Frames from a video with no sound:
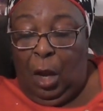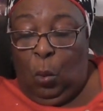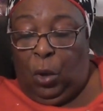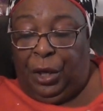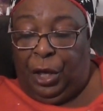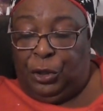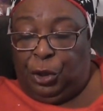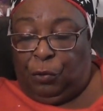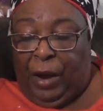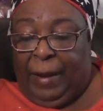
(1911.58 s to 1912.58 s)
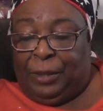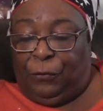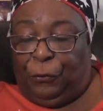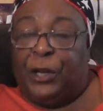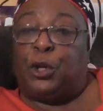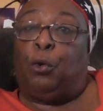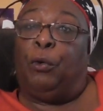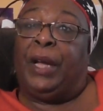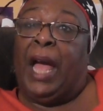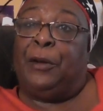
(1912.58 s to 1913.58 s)
100 grams of fresh
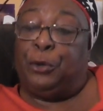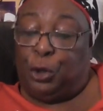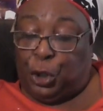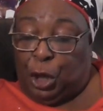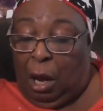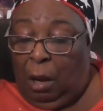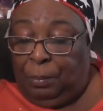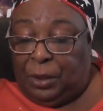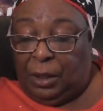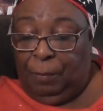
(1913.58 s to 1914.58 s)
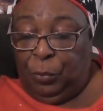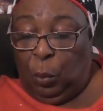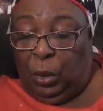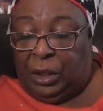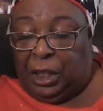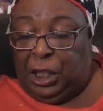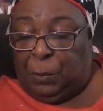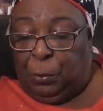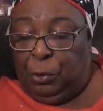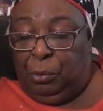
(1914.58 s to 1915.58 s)
coriander chopped, 1
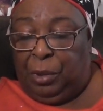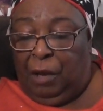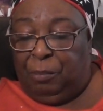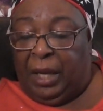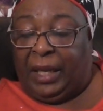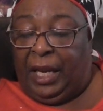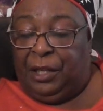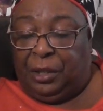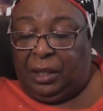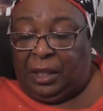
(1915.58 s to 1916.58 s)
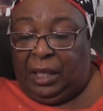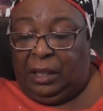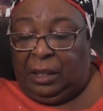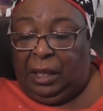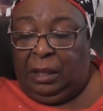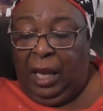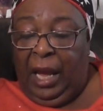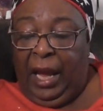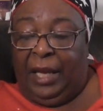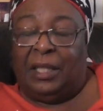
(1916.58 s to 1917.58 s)
teaspoon of my Cajun seasoning,
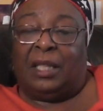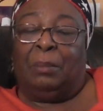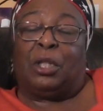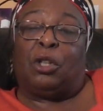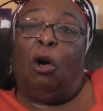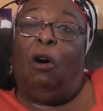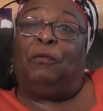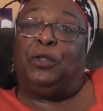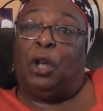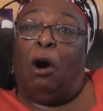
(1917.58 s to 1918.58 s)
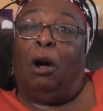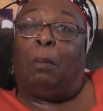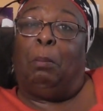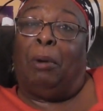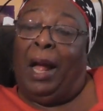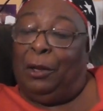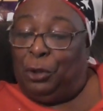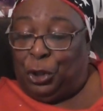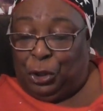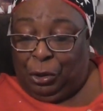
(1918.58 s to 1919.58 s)
and some soft dark brown
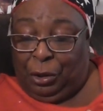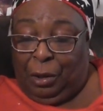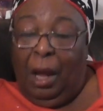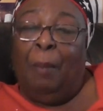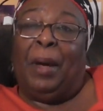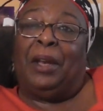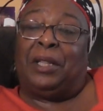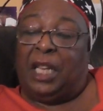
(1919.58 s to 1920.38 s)
sugar, about a